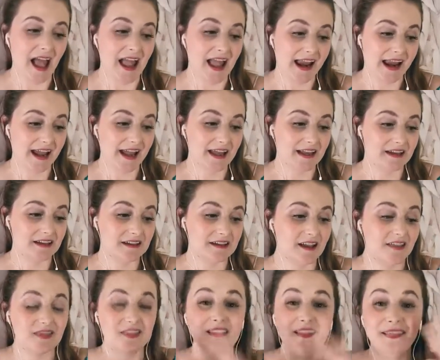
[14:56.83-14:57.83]

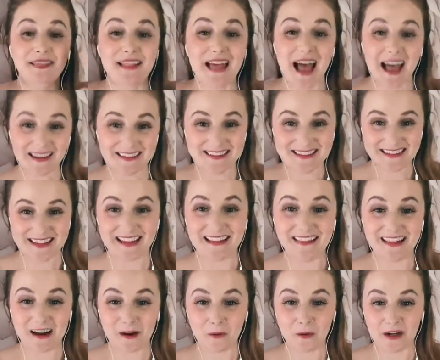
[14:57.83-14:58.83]
And the last thing that I